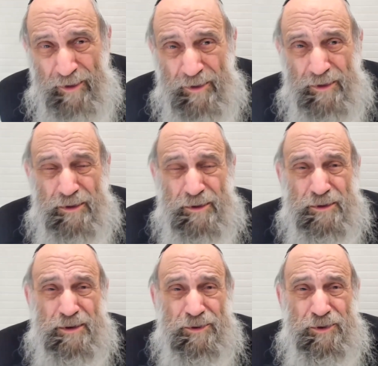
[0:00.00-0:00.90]

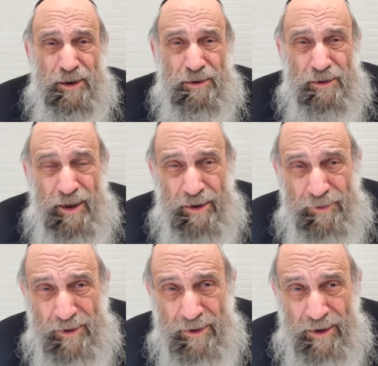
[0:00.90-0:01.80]
that they
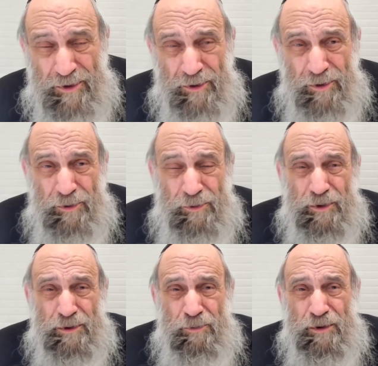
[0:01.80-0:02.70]
have connection
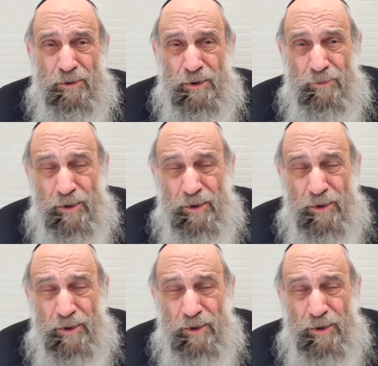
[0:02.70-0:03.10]
to. But